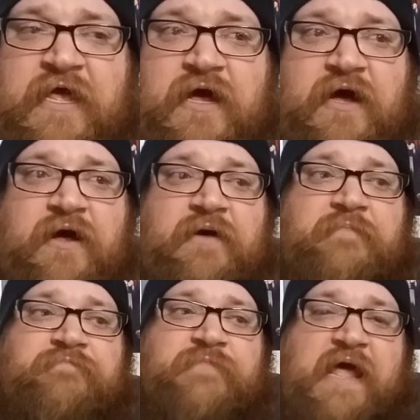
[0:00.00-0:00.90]

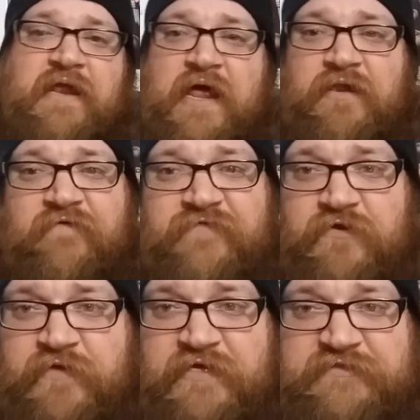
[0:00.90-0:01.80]
I love
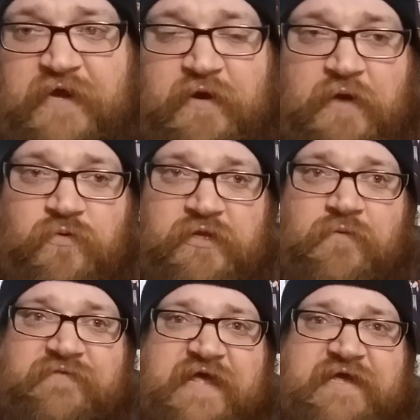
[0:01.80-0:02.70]
Dewey, so I really
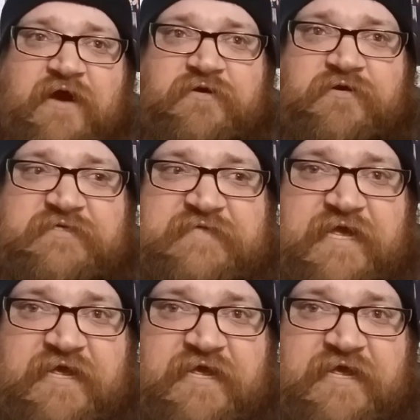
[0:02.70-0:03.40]
want that character to stay.